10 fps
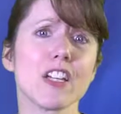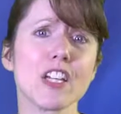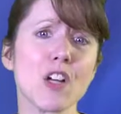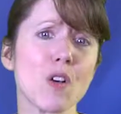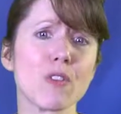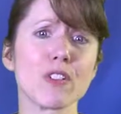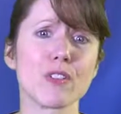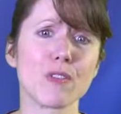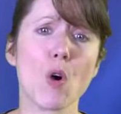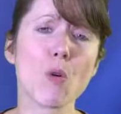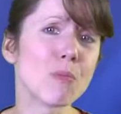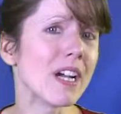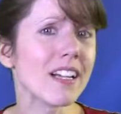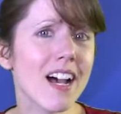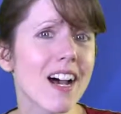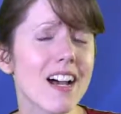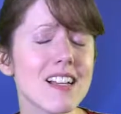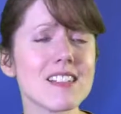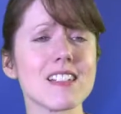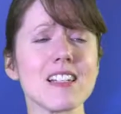you know, they're home run guys,